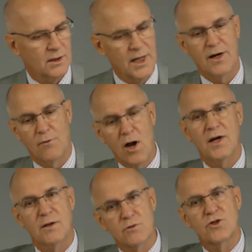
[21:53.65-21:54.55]
Later
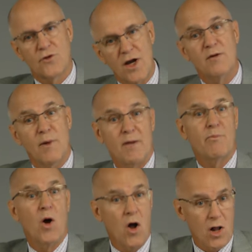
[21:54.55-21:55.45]
on, he was trained by
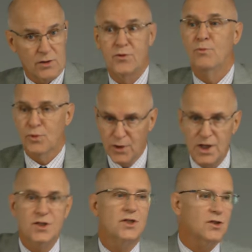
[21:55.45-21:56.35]
Paul to
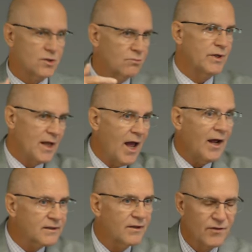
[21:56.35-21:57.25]
preach and to be
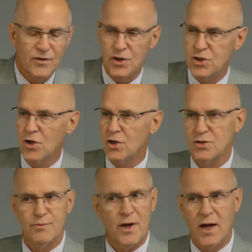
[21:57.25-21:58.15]
active in the
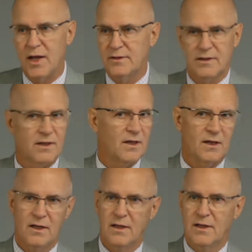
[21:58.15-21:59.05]
church, but
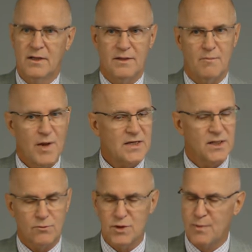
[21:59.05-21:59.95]
the
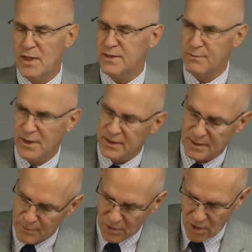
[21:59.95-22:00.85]
basic
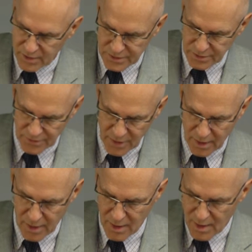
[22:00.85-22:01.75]
responsibility belonged to
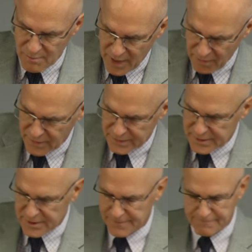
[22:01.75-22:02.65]
the
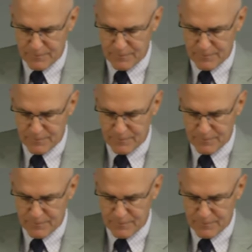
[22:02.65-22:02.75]
parents.